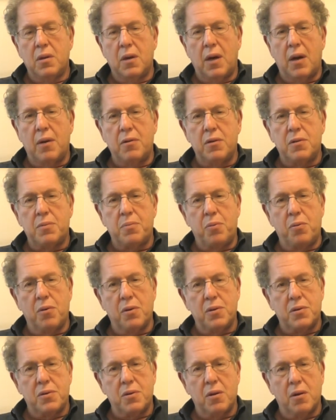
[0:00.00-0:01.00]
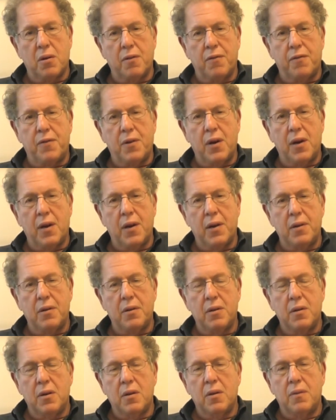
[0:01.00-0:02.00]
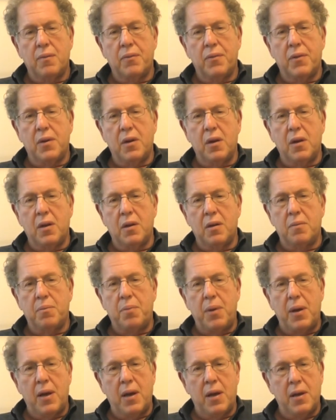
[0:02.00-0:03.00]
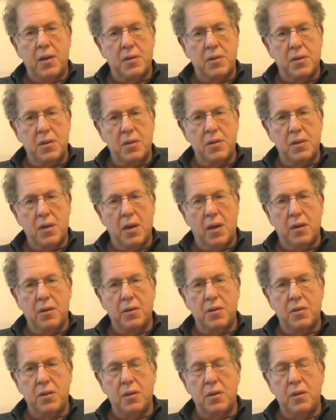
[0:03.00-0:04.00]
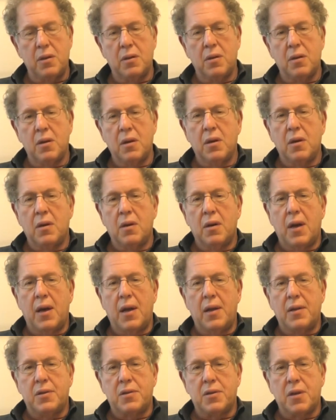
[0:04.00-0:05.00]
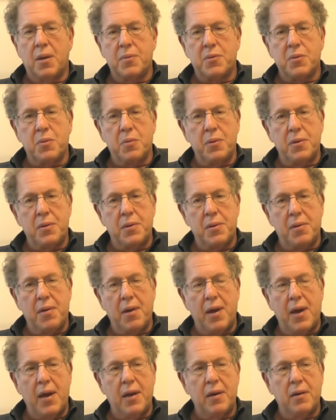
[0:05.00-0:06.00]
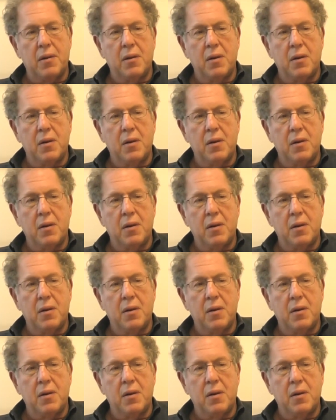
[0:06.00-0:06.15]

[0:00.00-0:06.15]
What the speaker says: I was board certified in anesthesiology, and subsequent to that,